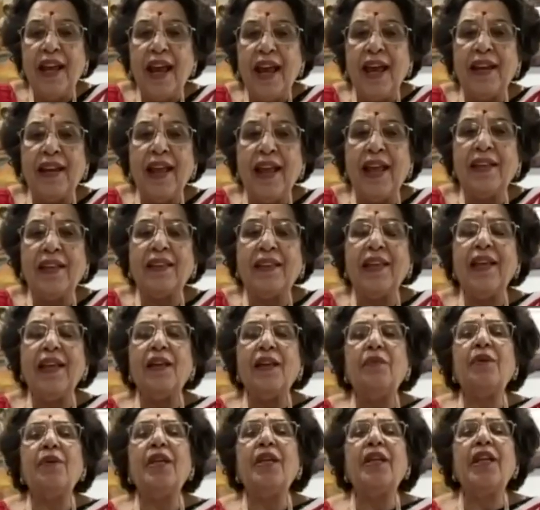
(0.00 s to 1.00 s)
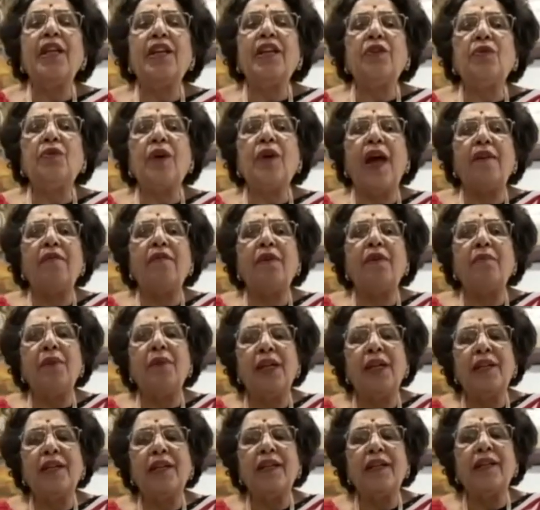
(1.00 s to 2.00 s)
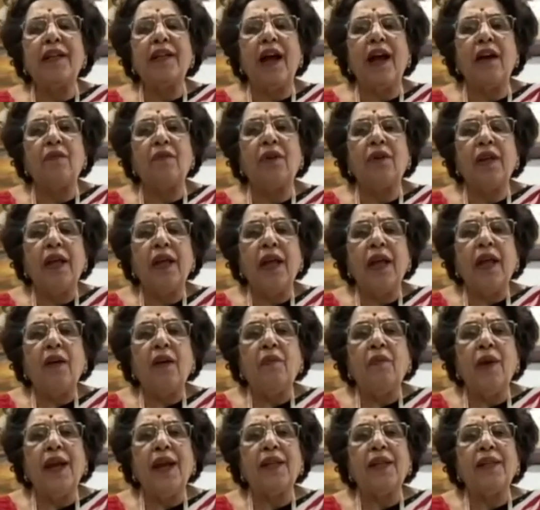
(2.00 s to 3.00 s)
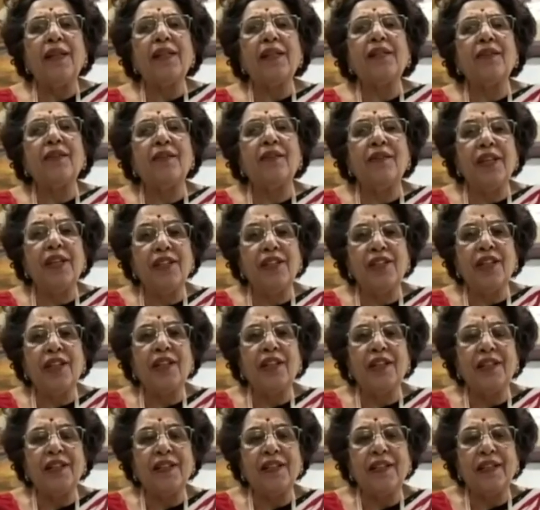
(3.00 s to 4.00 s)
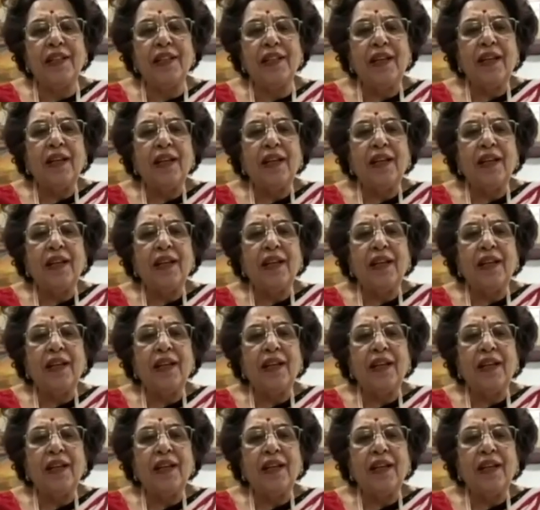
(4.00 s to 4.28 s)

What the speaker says: and I think we need to have a meeting ground where this rigidity